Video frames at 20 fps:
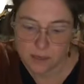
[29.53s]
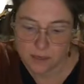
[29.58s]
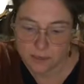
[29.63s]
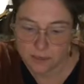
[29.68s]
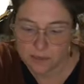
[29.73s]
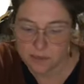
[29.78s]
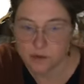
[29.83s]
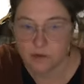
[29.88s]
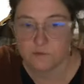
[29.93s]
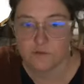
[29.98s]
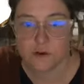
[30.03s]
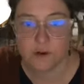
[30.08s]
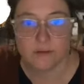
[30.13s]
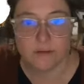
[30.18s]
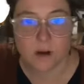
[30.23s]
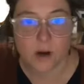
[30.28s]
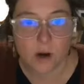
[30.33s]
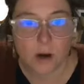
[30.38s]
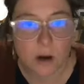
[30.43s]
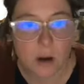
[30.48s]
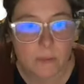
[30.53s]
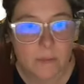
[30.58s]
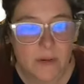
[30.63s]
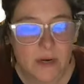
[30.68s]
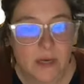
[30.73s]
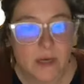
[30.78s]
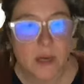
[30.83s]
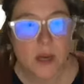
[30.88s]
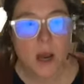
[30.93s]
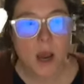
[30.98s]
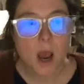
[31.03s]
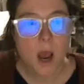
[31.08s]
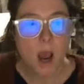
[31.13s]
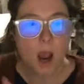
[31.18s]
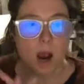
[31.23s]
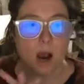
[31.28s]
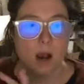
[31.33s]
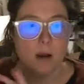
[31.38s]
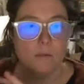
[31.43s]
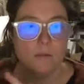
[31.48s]
the self driving car company
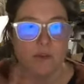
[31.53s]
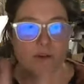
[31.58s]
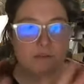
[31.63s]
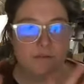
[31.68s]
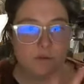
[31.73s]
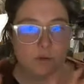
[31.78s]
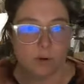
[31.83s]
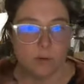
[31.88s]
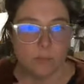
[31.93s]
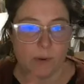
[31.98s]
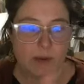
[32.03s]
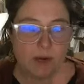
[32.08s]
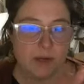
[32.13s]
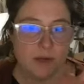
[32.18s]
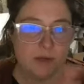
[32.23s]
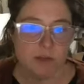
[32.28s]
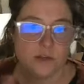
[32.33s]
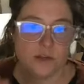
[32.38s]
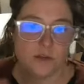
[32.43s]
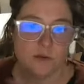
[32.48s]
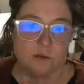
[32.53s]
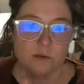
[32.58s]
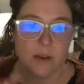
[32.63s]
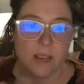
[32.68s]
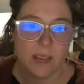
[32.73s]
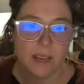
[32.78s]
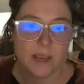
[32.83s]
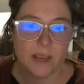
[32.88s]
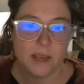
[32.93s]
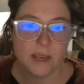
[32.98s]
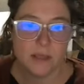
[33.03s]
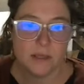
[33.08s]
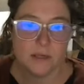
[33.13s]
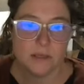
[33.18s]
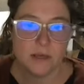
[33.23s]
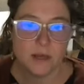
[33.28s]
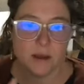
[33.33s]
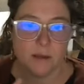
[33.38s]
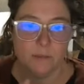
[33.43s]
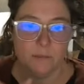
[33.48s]
that Ford bought into.
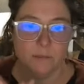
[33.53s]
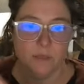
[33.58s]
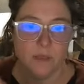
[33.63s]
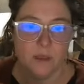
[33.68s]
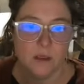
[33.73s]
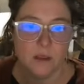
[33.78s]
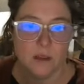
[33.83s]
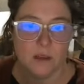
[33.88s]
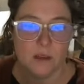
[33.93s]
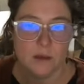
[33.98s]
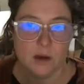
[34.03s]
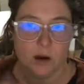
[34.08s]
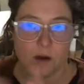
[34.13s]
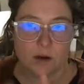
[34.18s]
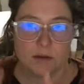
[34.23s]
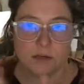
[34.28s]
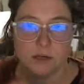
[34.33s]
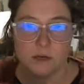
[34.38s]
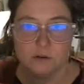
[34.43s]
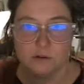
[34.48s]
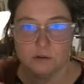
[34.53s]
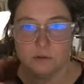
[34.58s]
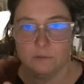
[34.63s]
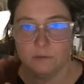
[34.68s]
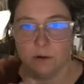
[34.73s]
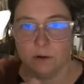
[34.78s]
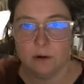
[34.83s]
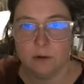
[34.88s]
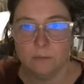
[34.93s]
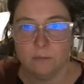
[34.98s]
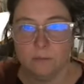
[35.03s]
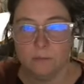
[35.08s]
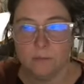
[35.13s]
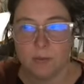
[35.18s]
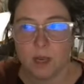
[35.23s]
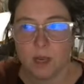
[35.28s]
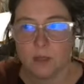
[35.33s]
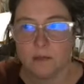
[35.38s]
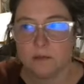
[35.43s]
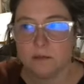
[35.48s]
And the architectural firm
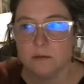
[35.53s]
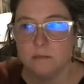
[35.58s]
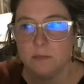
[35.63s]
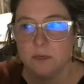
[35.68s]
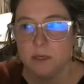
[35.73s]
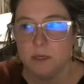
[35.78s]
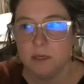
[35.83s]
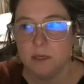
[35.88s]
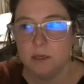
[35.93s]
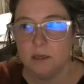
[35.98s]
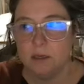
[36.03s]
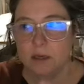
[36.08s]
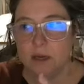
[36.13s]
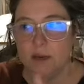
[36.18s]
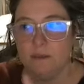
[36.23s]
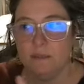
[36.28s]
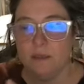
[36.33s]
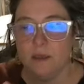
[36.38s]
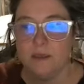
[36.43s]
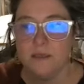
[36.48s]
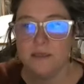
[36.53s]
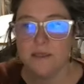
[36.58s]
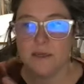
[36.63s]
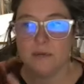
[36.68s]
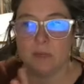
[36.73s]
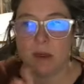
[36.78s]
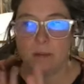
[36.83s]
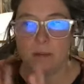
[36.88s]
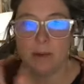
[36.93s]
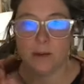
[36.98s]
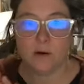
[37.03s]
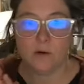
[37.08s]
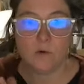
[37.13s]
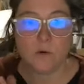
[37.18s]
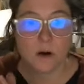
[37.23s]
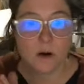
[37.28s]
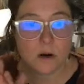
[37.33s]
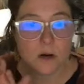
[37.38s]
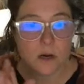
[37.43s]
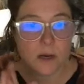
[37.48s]
asked me, they had seen my metal
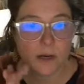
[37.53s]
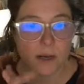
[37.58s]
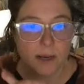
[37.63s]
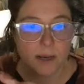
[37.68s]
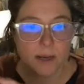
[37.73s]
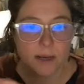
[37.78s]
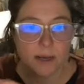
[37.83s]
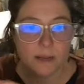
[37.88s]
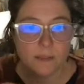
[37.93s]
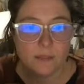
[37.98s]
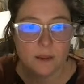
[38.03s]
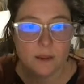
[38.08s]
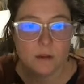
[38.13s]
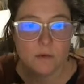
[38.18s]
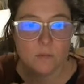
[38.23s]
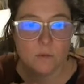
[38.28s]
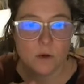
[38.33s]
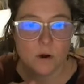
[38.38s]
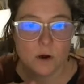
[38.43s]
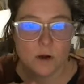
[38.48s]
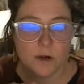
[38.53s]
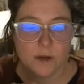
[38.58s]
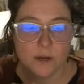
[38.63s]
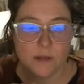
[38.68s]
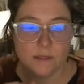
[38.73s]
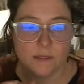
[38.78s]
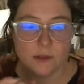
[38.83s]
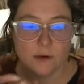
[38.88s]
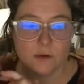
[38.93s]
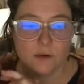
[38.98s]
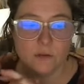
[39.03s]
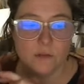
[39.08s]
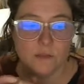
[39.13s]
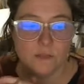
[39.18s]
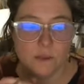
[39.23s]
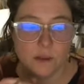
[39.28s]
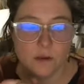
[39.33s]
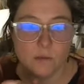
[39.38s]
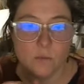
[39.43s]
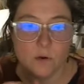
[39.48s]
work and they knew that
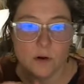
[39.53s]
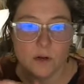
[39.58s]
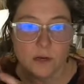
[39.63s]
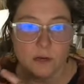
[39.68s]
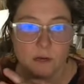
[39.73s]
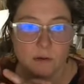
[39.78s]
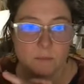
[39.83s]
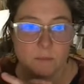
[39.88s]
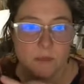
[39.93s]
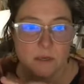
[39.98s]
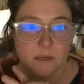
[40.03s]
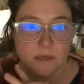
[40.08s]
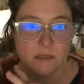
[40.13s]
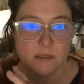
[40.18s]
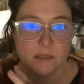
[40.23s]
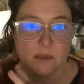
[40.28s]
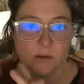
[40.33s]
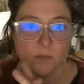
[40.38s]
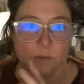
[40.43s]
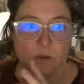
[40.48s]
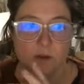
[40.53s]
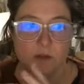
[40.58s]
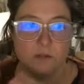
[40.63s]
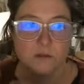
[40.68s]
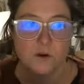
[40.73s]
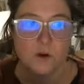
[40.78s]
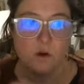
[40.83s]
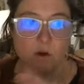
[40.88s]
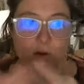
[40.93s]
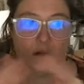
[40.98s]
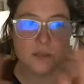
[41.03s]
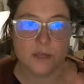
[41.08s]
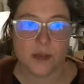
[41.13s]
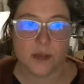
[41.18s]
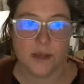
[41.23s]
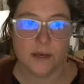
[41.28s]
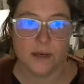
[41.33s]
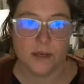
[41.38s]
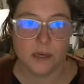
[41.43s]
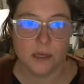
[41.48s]
they wanted a piece that was all
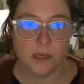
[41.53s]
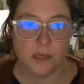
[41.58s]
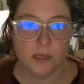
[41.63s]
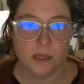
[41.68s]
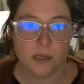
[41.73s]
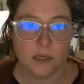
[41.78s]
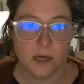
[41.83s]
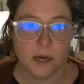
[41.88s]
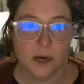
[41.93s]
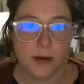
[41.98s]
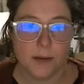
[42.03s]
done in